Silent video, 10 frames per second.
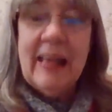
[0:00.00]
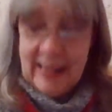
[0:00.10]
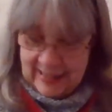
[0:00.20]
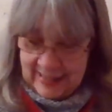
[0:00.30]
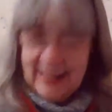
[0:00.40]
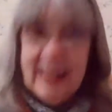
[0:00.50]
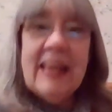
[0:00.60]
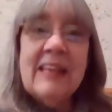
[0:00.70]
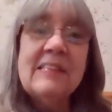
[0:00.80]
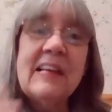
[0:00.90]
He
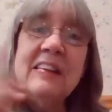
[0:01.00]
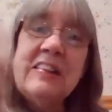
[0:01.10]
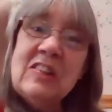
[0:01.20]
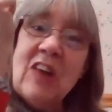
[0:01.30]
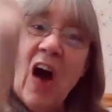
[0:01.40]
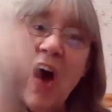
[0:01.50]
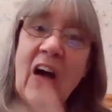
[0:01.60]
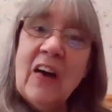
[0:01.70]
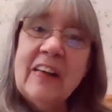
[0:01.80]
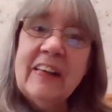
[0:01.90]
is a
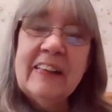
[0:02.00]
dog.